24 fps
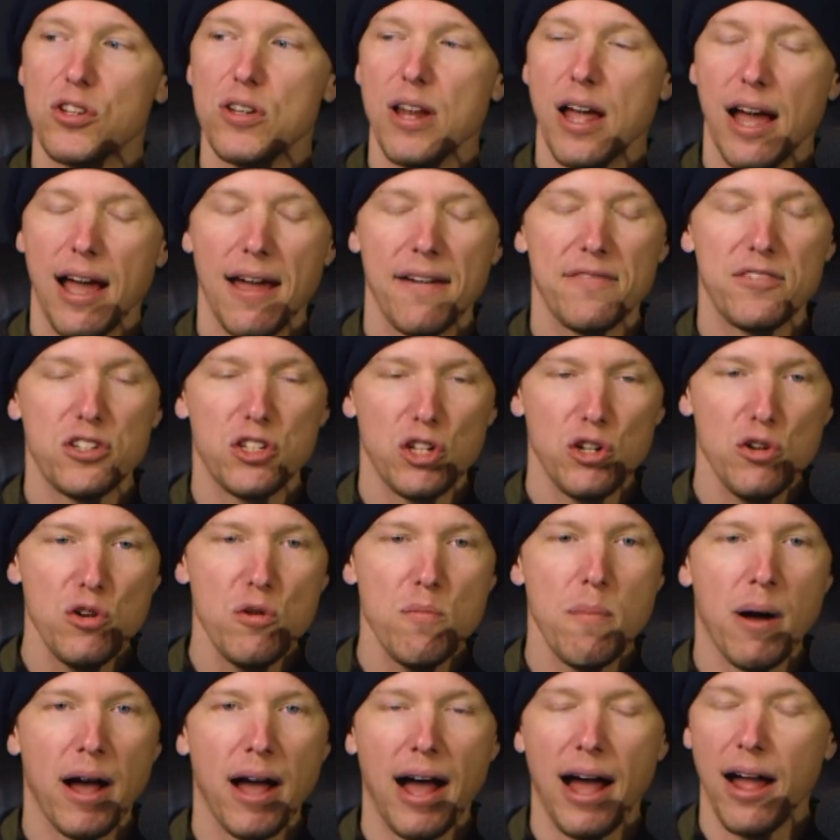have
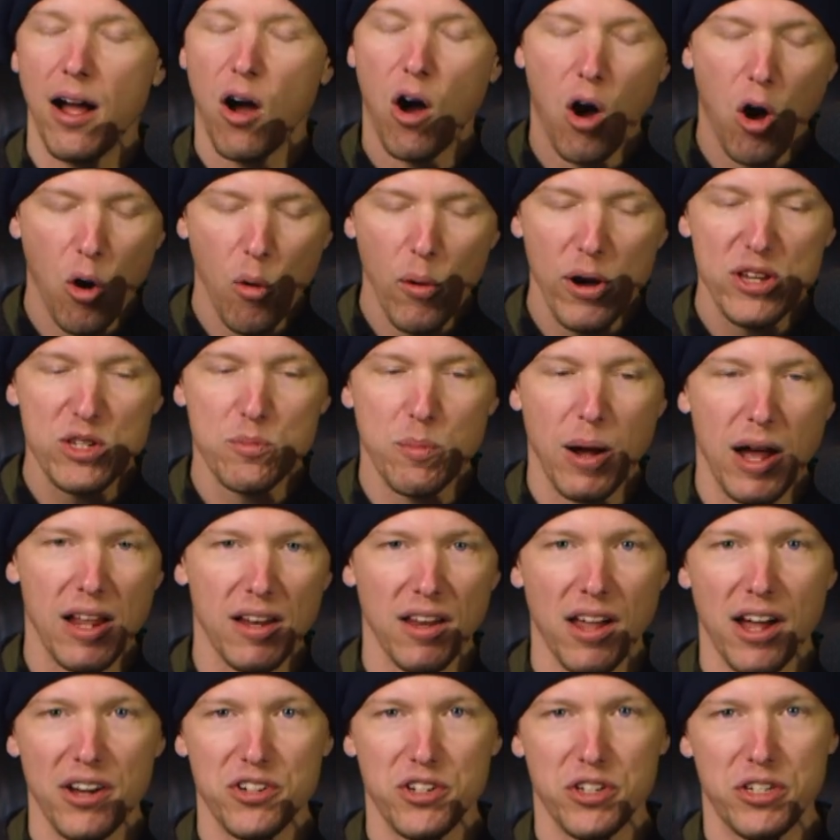two, I always buy
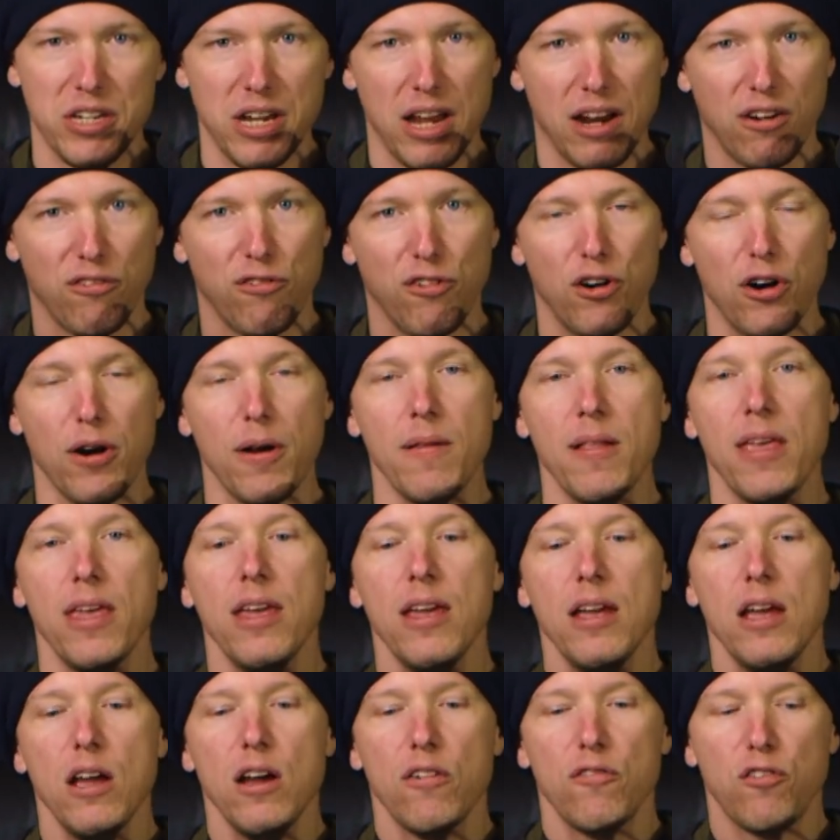Logitech for
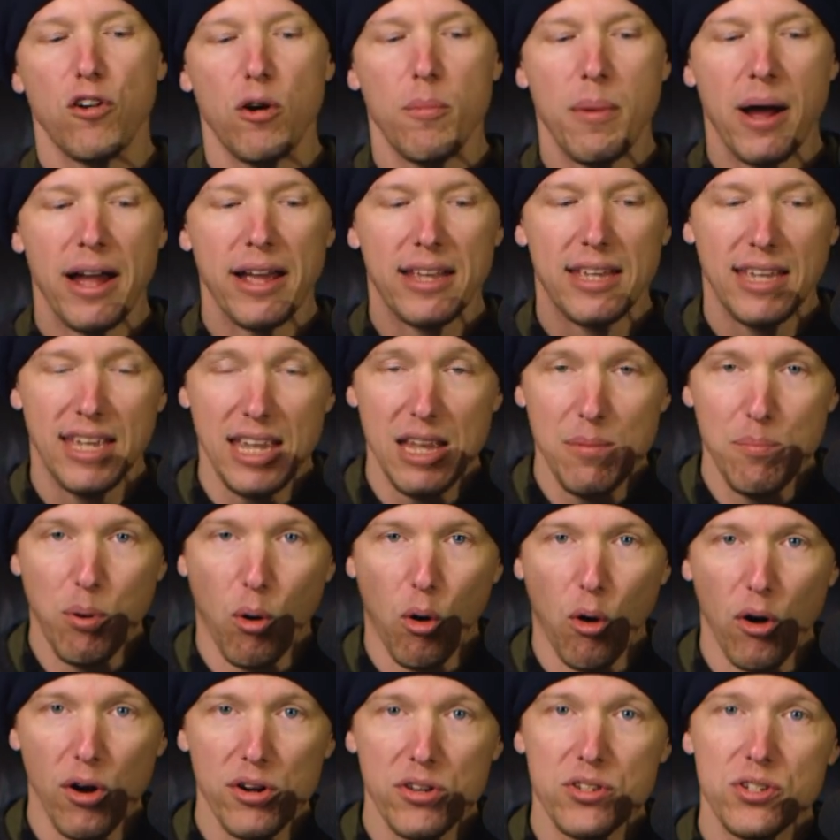my
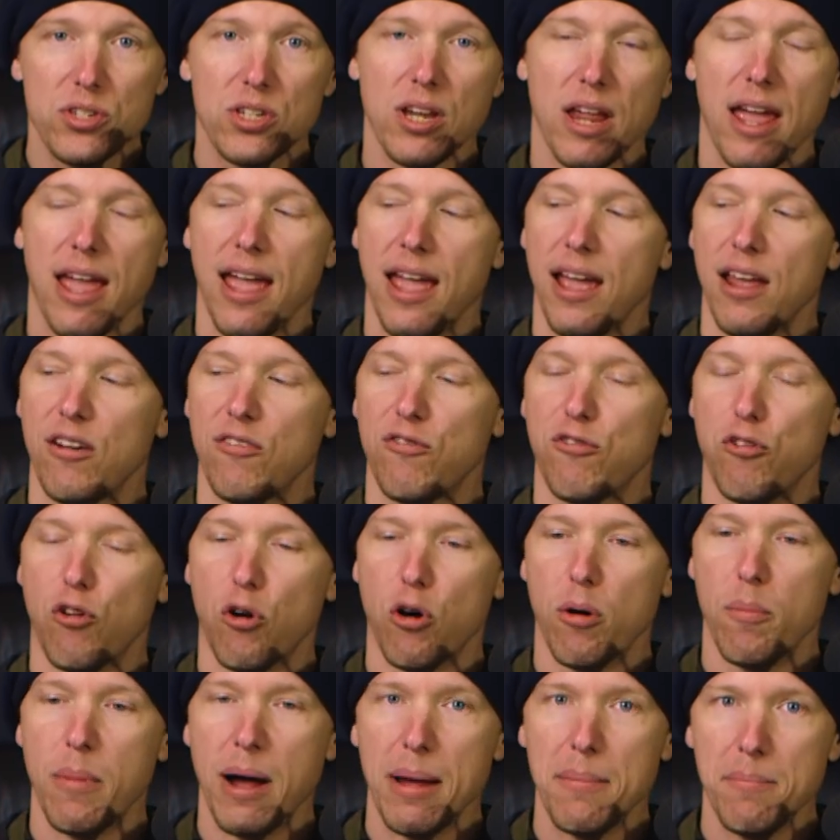keyboards and
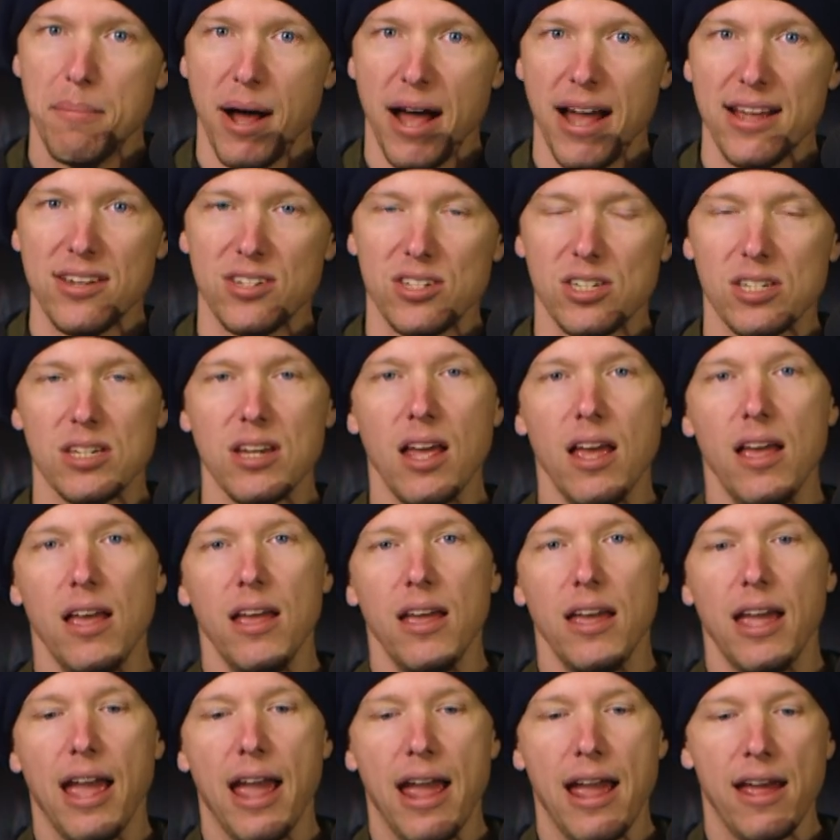for my mice
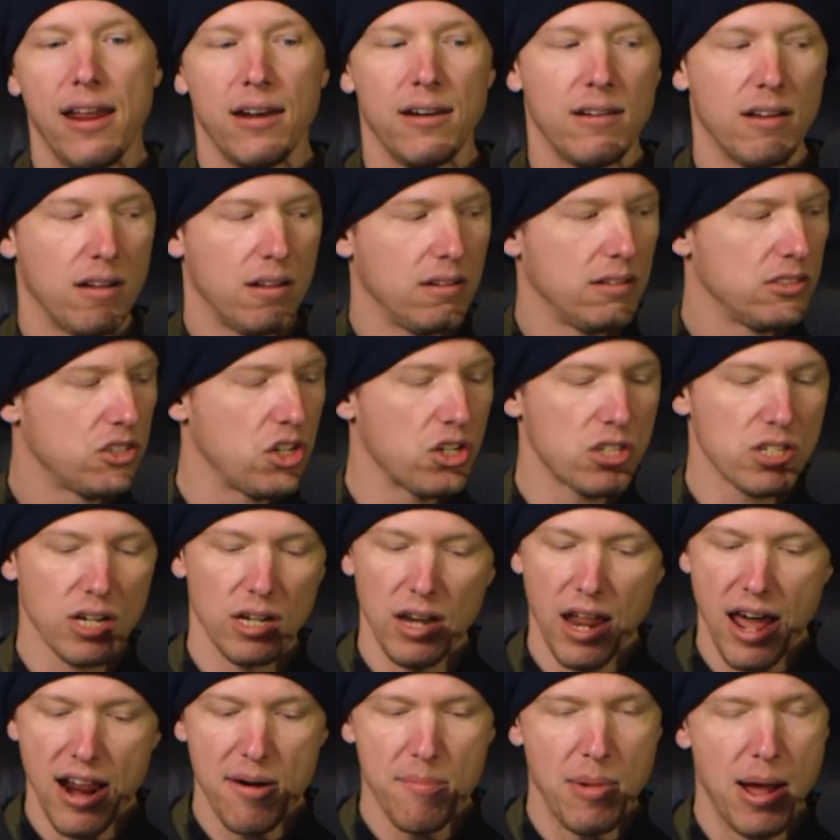and just a
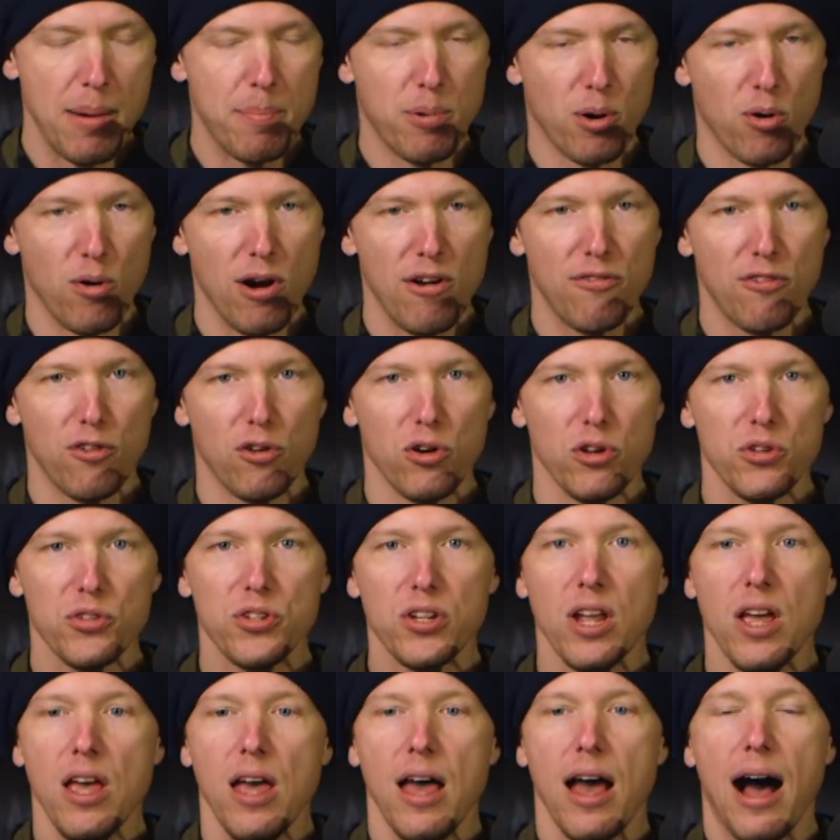lot of my peripherals.
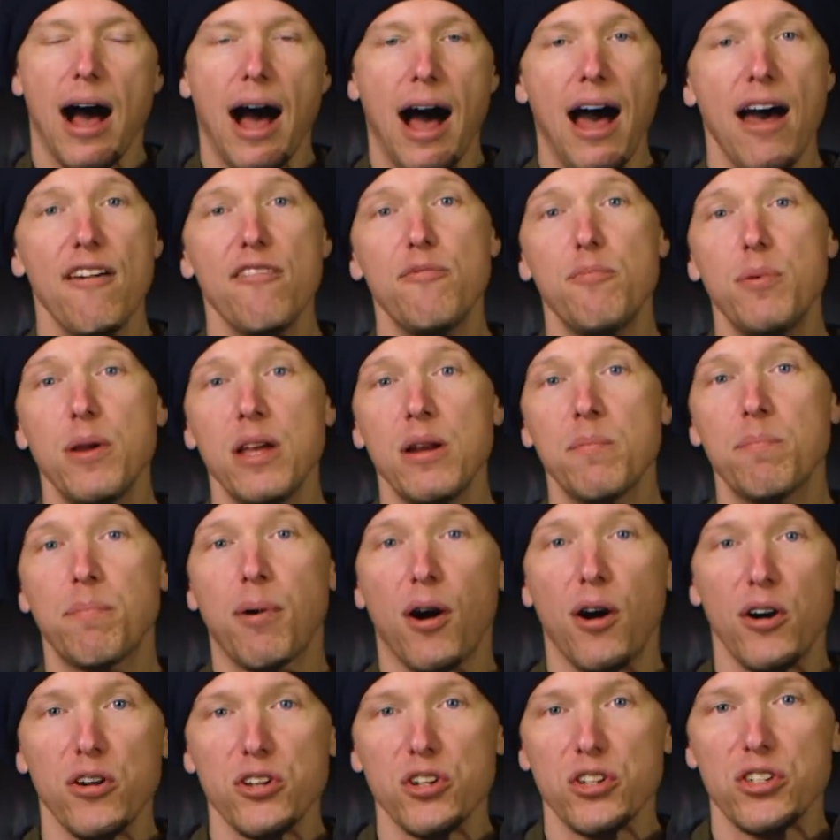I've been
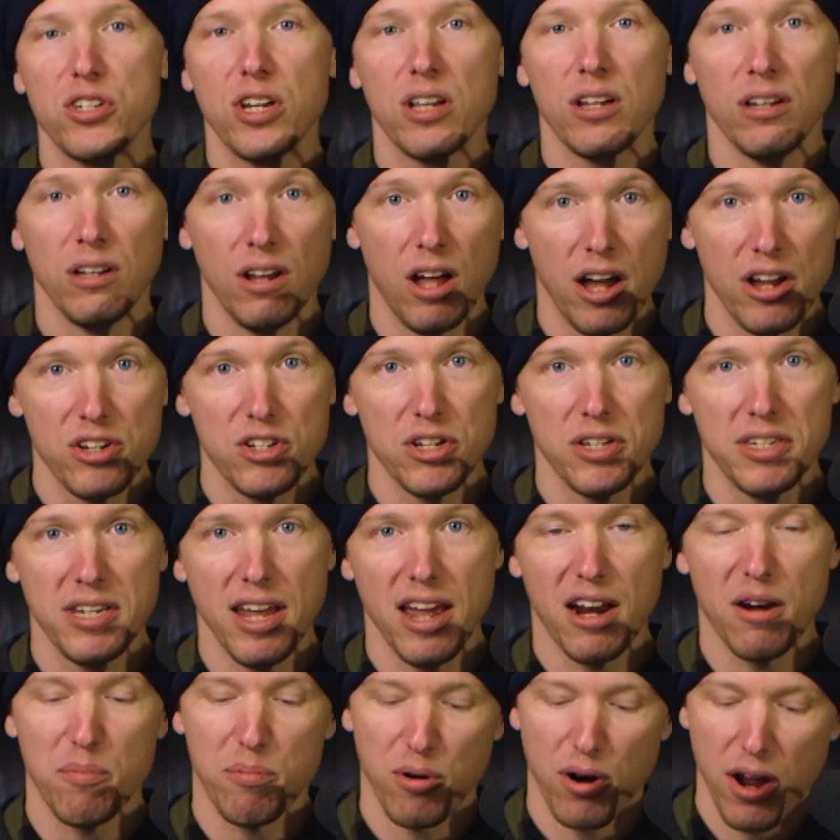purchasing
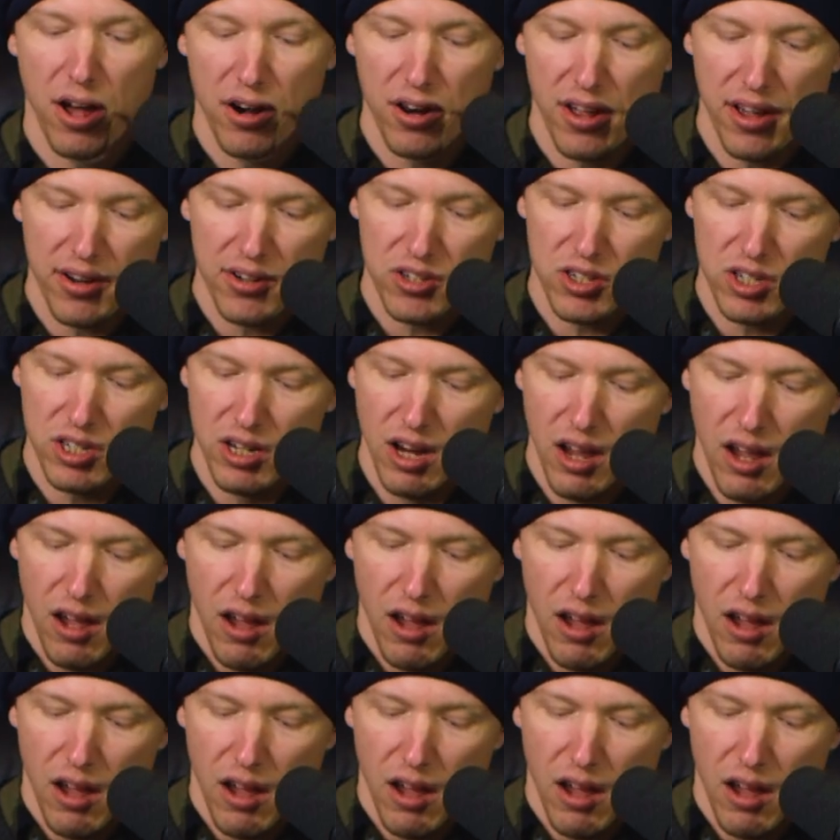Logitech products